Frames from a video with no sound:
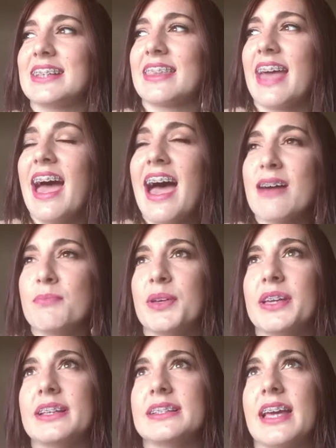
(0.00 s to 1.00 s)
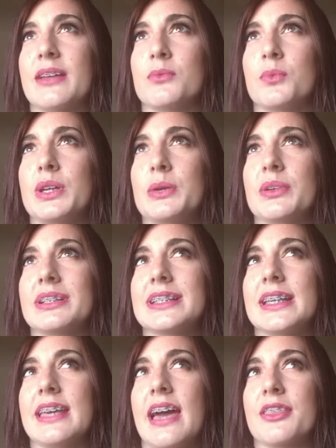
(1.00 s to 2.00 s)
that happened, and we were
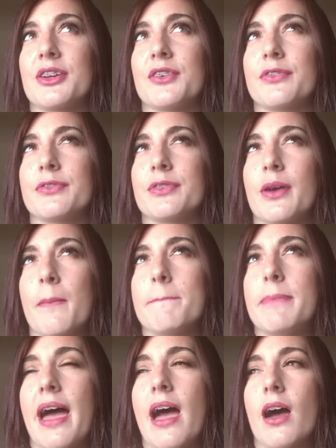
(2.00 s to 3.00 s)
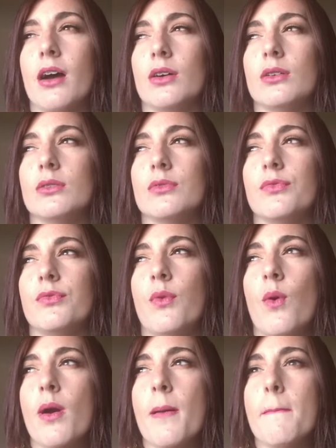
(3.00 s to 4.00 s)
together for about
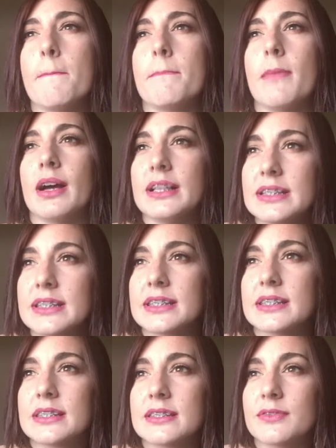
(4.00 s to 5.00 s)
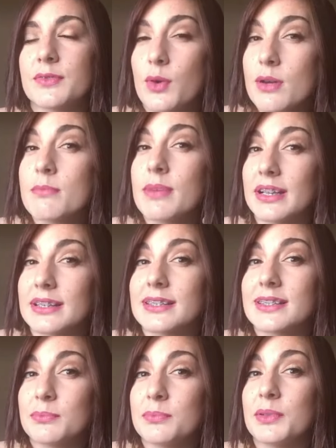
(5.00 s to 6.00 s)
4 months
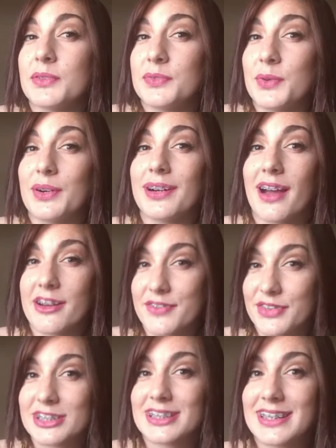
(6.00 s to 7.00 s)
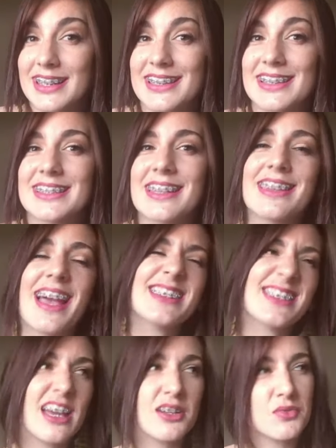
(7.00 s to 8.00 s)
before our first kiss. And
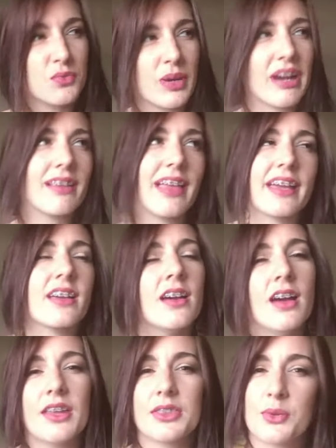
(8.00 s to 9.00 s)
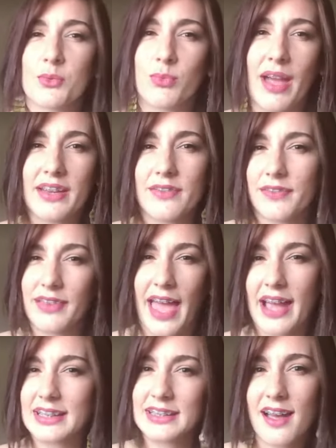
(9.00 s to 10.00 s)
that's kind of where, like, the red
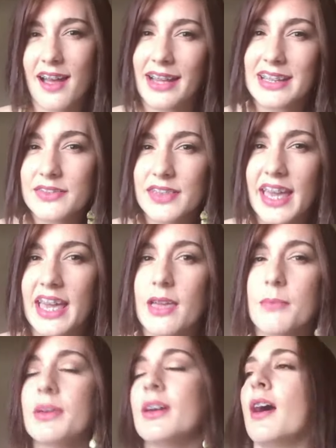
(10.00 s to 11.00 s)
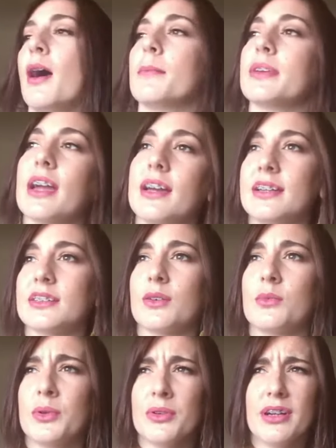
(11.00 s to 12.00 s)
flags kind of came, because
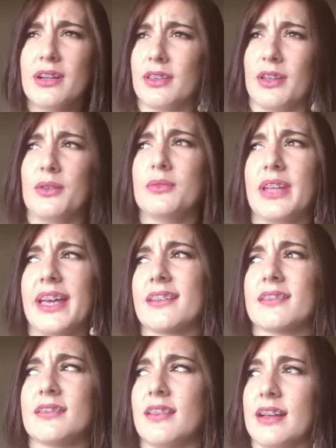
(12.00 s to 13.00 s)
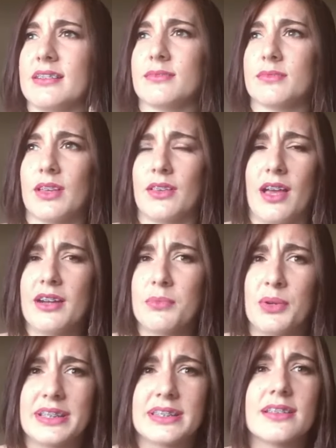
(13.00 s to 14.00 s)
we were alone, like, at a lot of
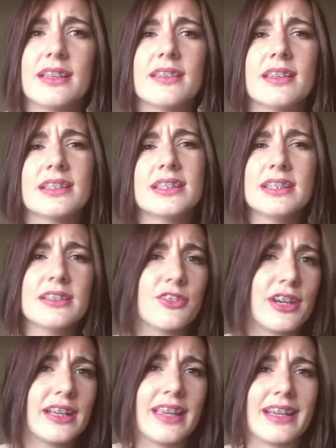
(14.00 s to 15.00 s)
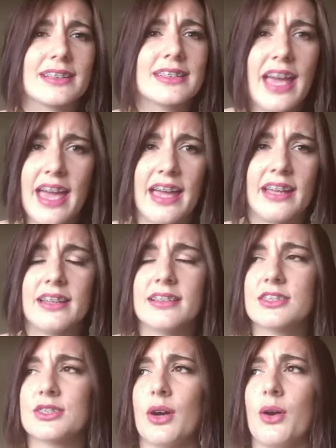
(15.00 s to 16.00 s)
points. And this is in grade, like, 10,
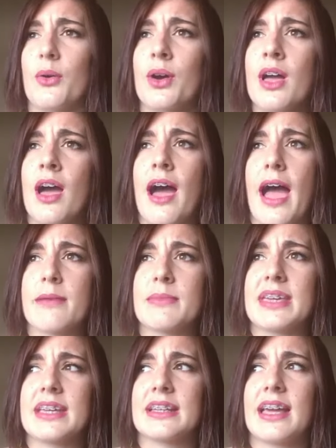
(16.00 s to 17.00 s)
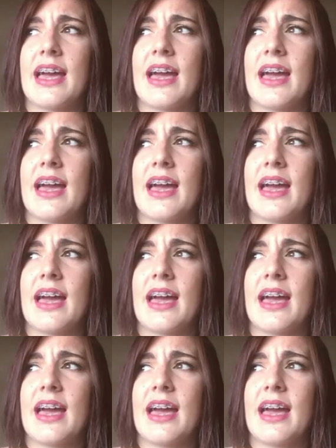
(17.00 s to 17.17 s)
so, I mean,